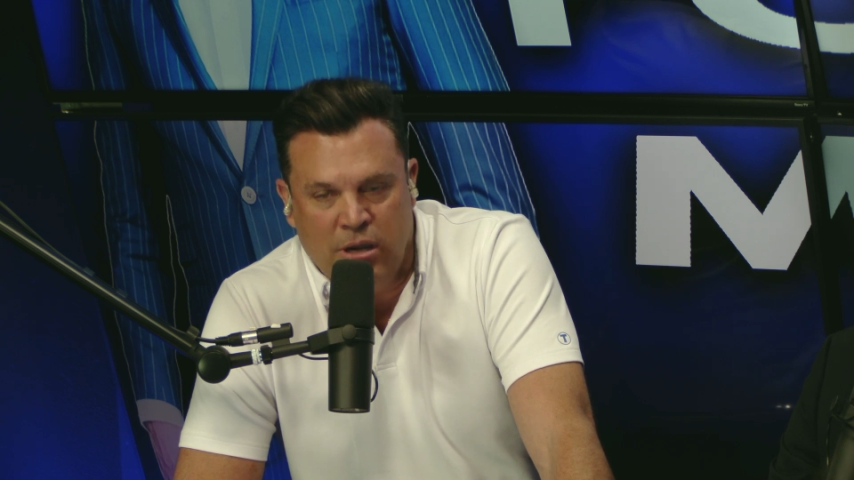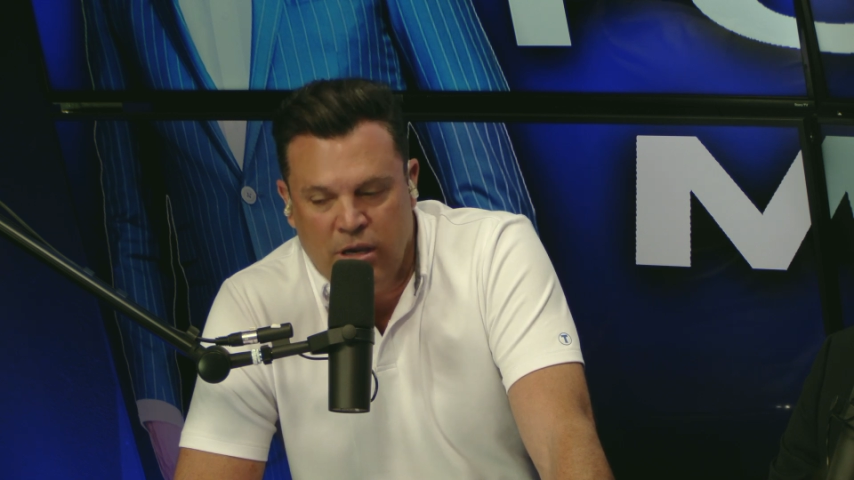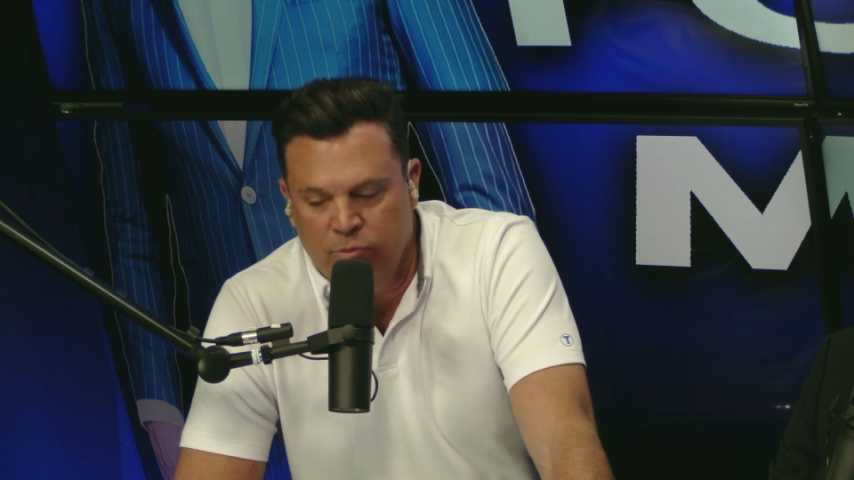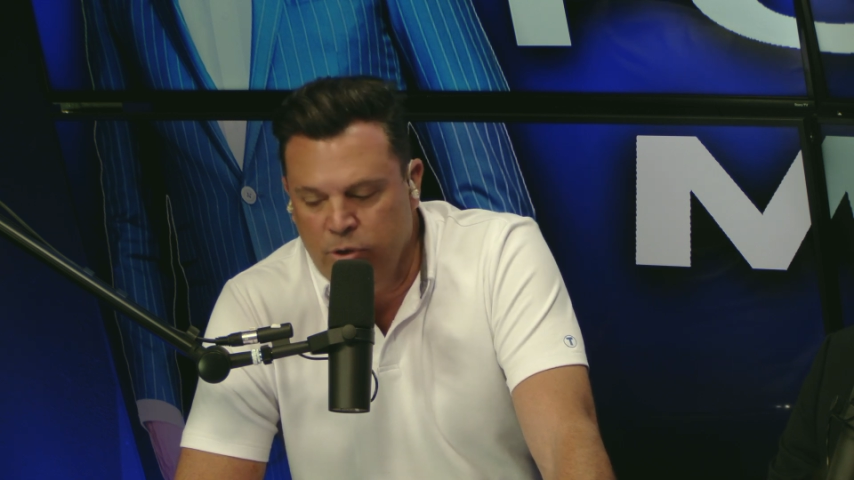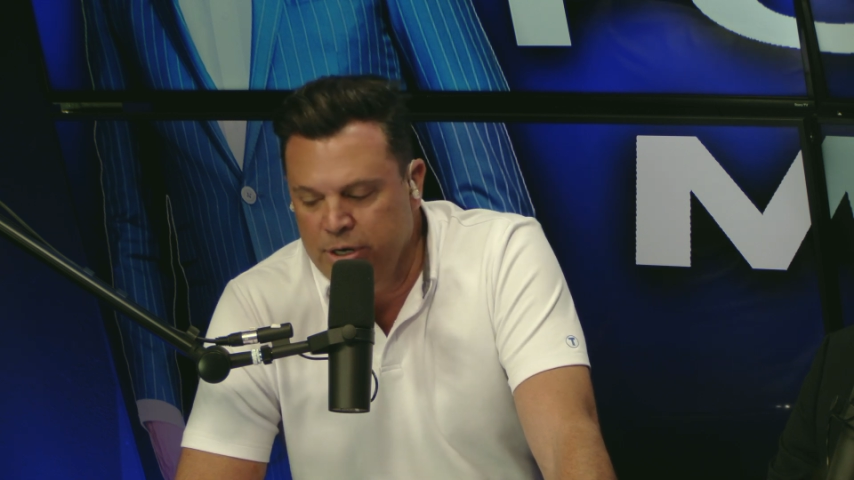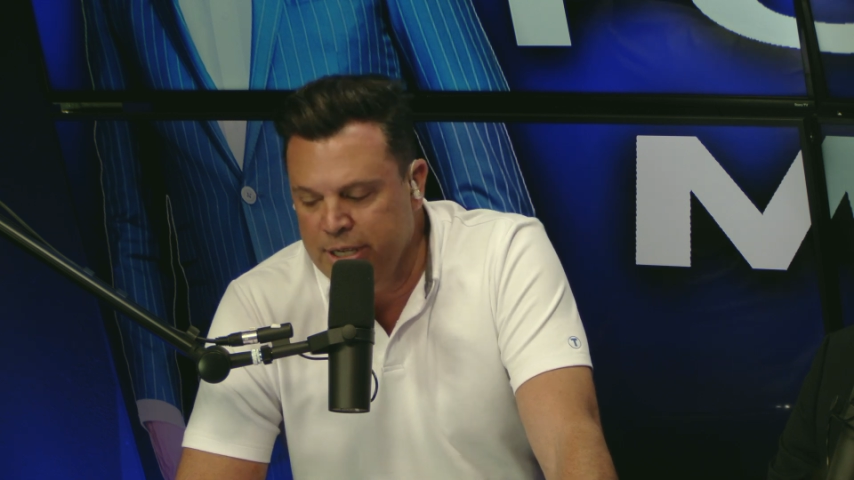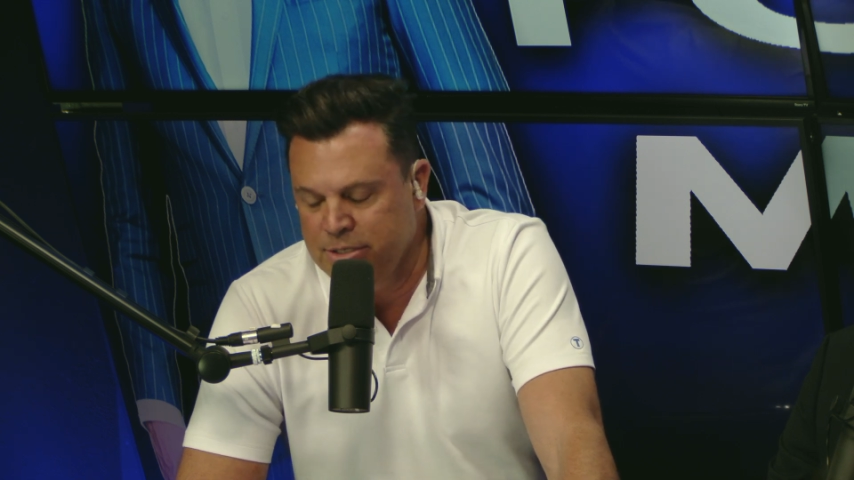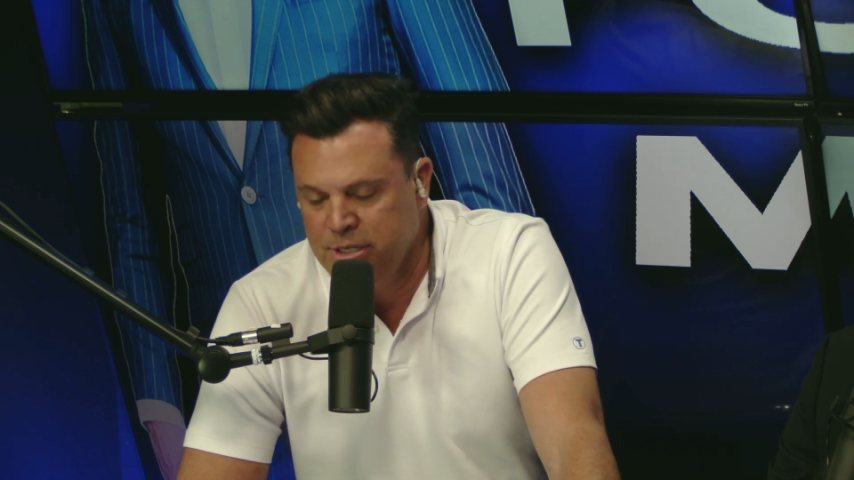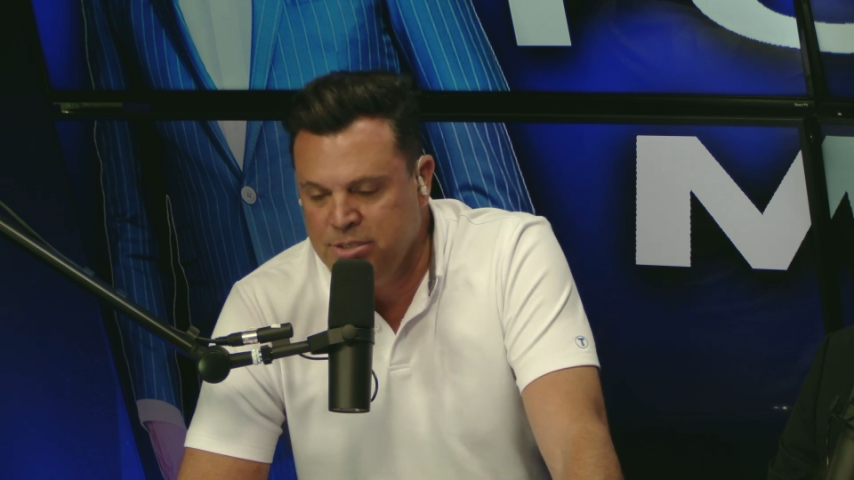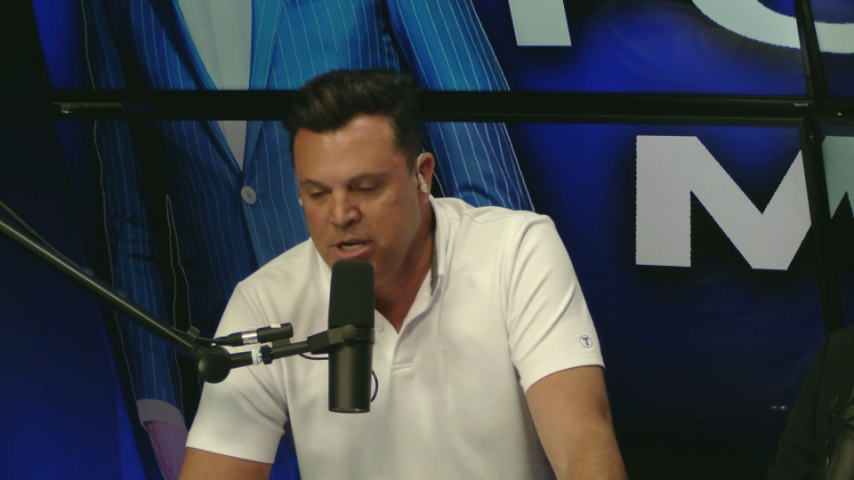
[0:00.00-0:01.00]
of what it
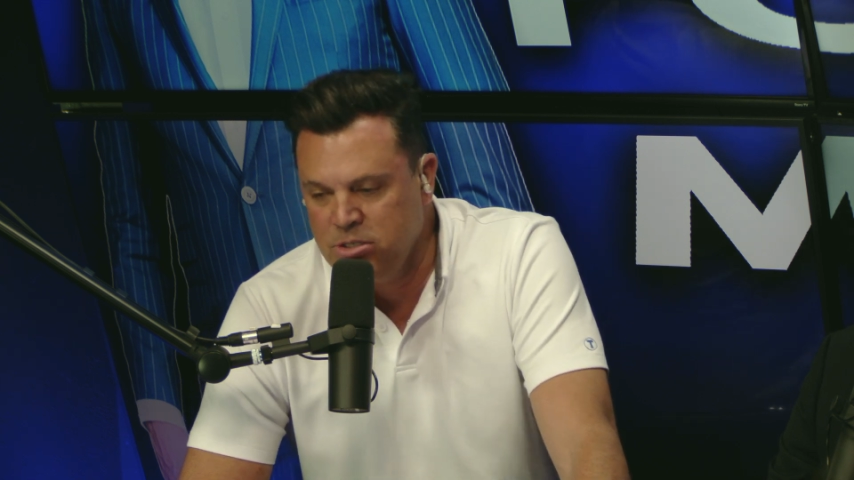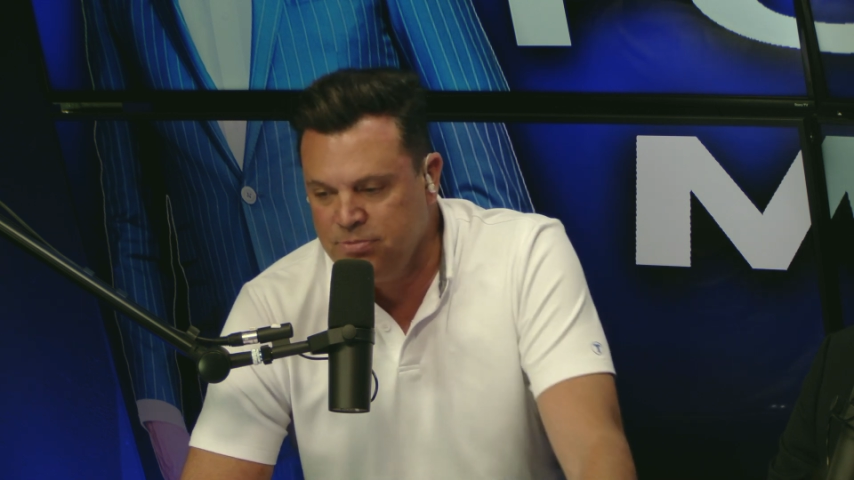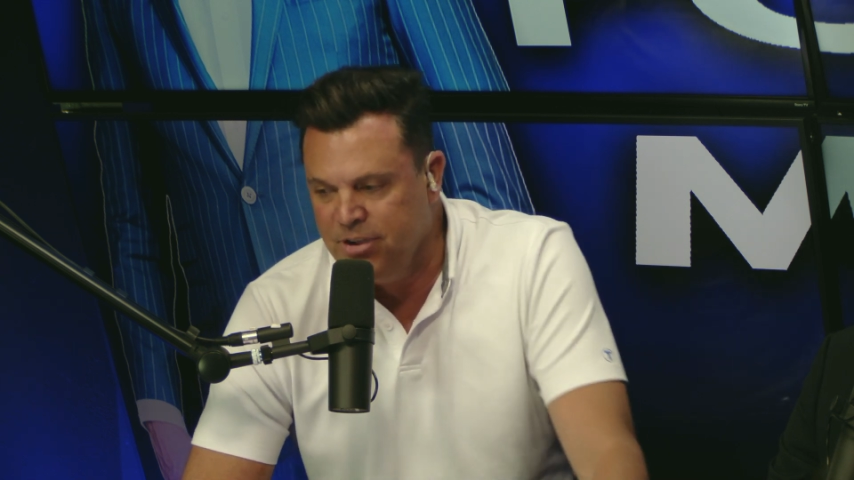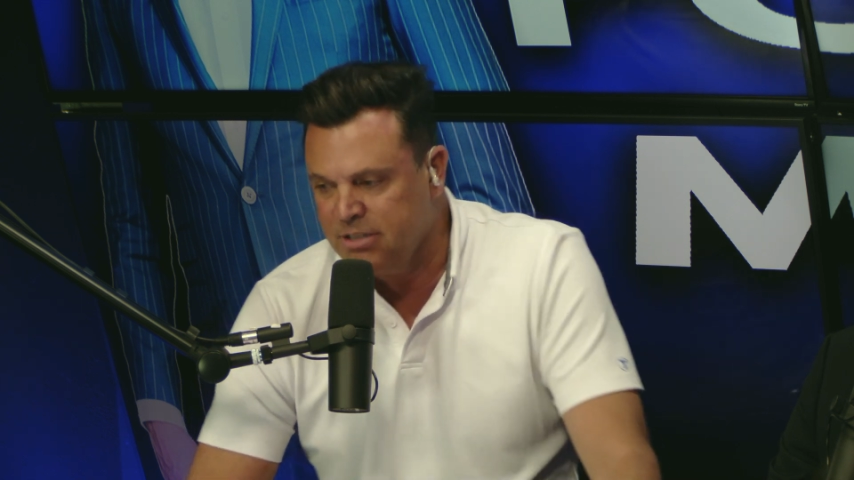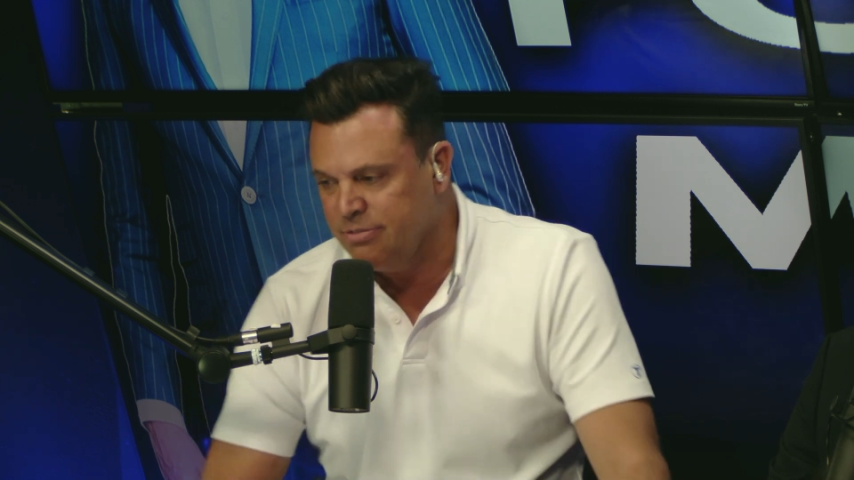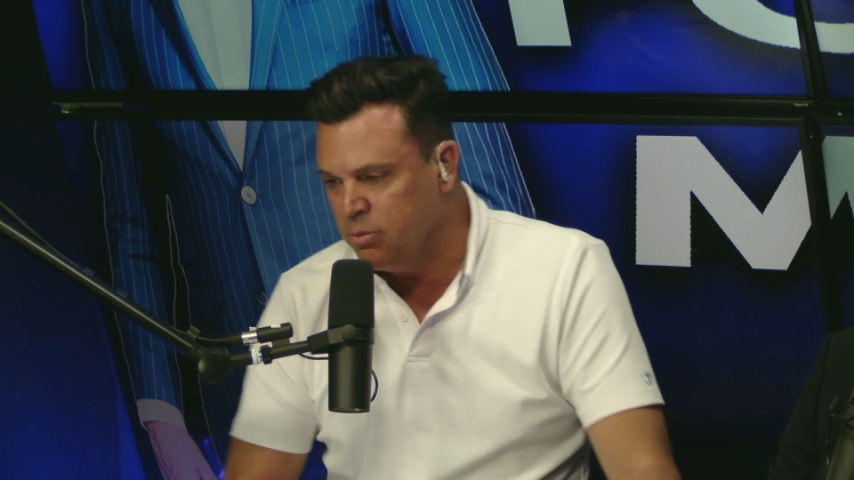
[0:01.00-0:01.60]
is. Because here's effectively